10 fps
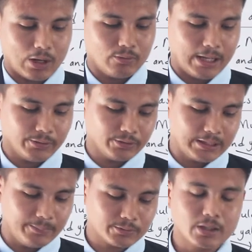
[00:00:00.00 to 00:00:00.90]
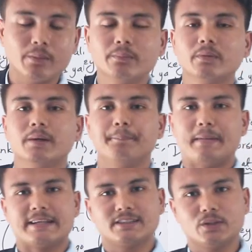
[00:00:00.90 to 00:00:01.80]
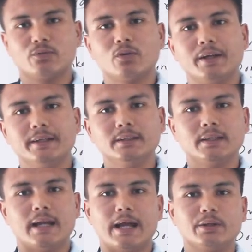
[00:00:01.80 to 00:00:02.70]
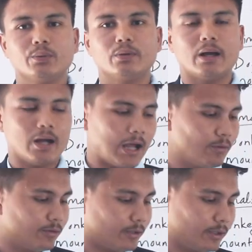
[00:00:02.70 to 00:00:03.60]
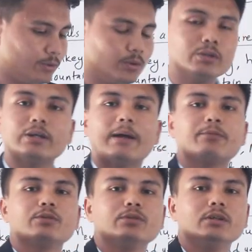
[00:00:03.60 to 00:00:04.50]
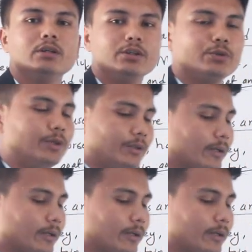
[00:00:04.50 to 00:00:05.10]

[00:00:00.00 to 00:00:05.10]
I would like to give some match the following and you, uh, I will, uh, you will have to do it,